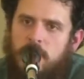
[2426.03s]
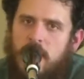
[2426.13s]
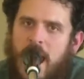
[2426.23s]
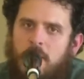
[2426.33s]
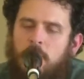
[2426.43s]

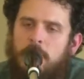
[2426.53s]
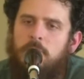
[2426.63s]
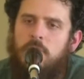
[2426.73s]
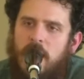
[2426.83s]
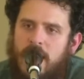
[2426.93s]
but I
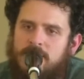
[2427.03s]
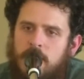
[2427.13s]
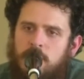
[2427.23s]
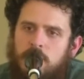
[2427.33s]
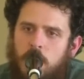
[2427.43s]
remember last
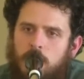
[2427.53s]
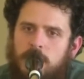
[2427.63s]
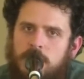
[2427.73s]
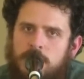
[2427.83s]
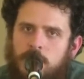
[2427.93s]
time you told
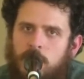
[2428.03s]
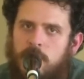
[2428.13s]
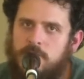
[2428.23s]
this story.